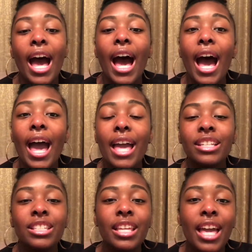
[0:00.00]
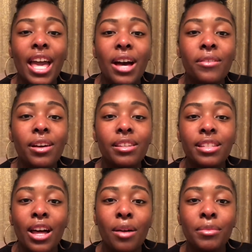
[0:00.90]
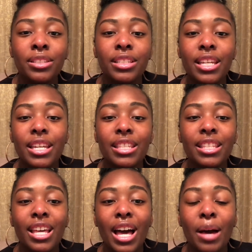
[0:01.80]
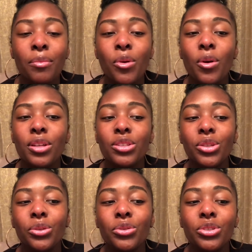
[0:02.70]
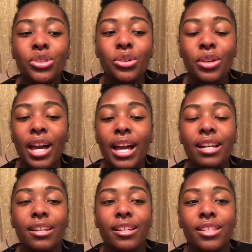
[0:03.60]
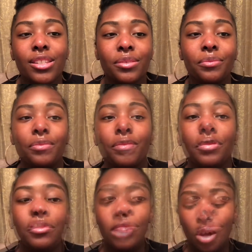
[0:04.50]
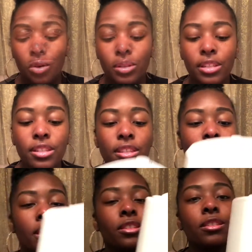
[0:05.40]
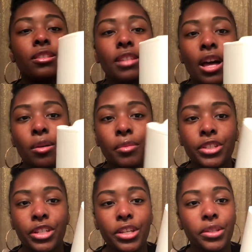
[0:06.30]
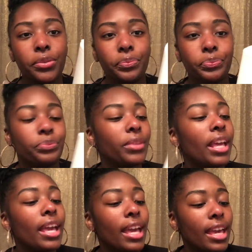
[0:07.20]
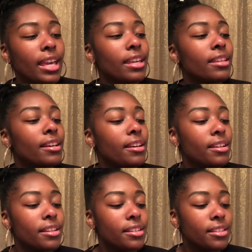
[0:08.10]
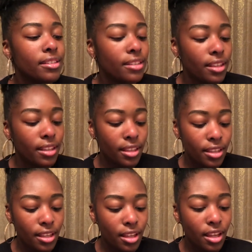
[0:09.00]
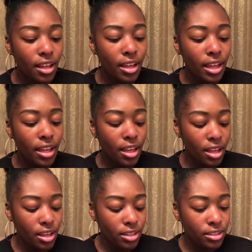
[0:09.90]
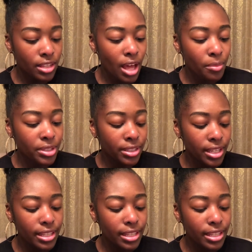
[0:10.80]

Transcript: I actually have a sound machine. I'm going to show you how it looks. So this is a sound machine. It is a sound machine.